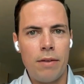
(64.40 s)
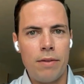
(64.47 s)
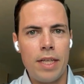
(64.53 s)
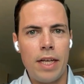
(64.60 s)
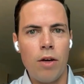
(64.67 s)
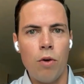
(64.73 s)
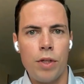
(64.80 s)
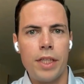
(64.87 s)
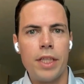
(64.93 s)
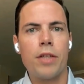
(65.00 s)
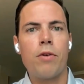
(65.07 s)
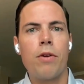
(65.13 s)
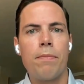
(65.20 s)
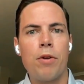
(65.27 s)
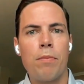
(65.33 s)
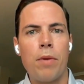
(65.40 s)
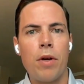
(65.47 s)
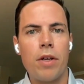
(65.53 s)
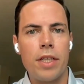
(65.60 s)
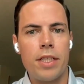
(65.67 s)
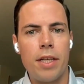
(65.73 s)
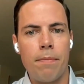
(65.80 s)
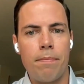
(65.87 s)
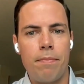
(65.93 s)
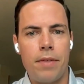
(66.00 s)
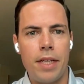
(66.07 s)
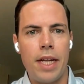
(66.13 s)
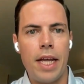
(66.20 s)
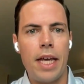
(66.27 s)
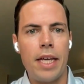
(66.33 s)
I'd say, holding the crypto markets up
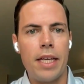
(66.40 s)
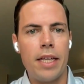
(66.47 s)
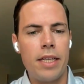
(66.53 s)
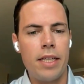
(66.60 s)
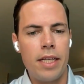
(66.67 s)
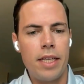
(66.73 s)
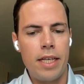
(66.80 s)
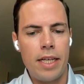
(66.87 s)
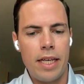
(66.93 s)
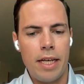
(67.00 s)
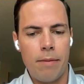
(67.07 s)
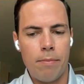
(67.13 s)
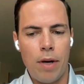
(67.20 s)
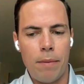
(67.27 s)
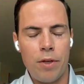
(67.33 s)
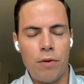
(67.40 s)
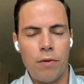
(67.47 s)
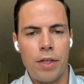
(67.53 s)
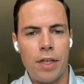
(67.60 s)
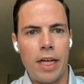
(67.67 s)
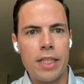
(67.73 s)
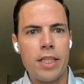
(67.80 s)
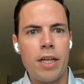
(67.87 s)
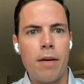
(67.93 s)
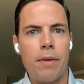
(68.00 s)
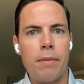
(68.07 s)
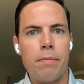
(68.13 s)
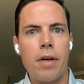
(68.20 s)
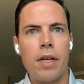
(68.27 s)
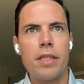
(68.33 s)
today and probably over the next
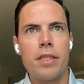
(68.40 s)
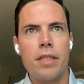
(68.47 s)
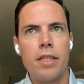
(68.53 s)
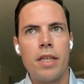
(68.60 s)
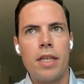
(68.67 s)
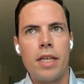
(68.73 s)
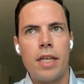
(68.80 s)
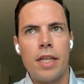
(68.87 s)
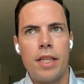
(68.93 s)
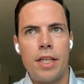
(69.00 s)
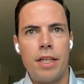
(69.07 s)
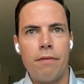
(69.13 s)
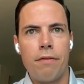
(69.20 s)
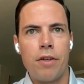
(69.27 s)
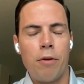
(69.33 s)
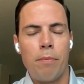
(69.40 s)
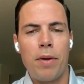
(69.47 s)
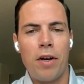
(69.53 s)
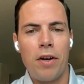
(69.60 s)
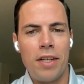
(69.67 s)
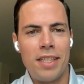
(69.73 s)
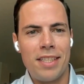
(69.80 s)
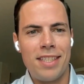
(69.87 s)
coming months. The difficult part